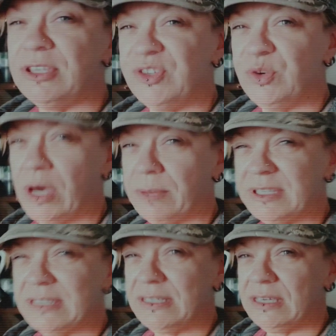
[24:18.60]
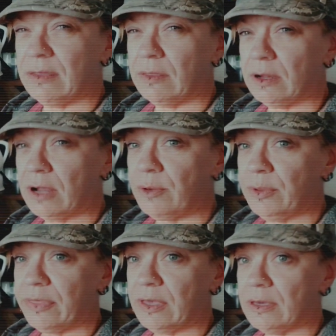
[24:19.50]
2 cups of tea in there, I
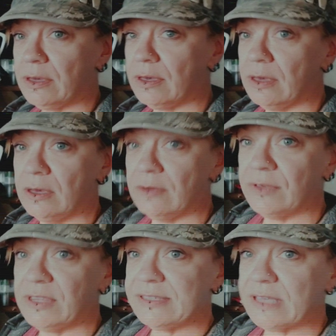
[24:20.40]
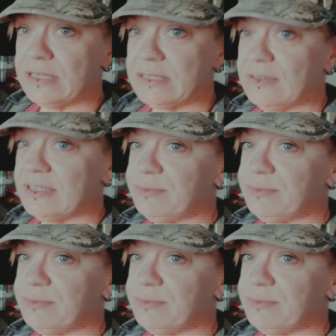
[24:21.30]
would think, for the size of this.